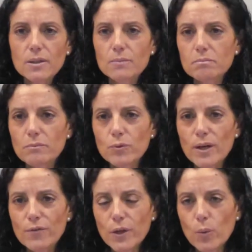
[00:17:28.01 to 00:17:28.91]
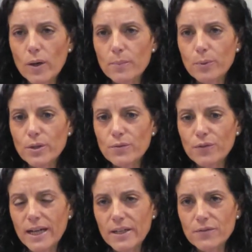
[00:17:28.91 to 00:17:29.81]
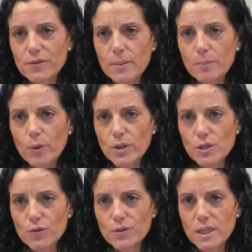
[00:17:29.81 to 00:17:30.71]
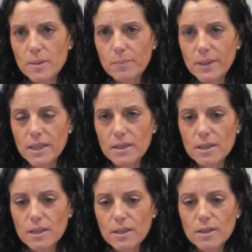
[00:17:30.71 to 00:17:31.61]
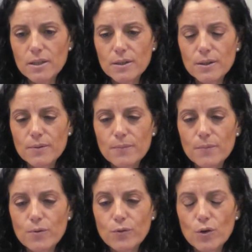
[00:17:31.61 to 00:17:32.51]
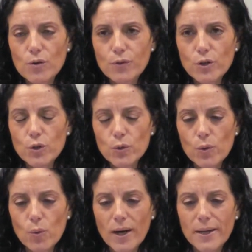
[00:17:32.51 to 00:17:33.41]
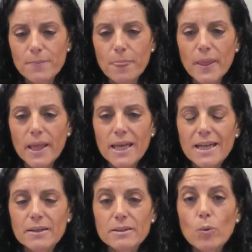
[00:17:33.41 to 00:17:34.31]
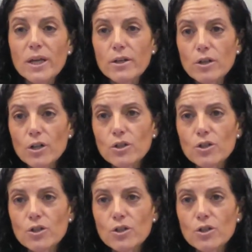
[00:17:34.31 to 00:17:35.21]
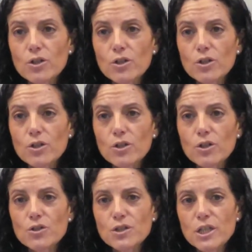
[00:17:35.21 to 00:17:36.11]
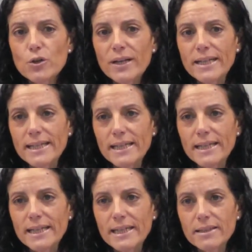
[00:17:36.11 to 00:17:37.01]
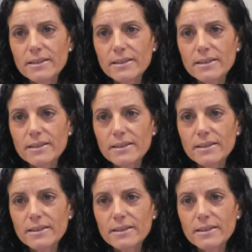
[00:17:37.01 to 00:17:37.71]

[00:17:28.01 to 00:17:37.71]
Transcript: uh, roughly 1.5 points of GDP uh, for, for Uruguay. We are not uh, coronavirus uh,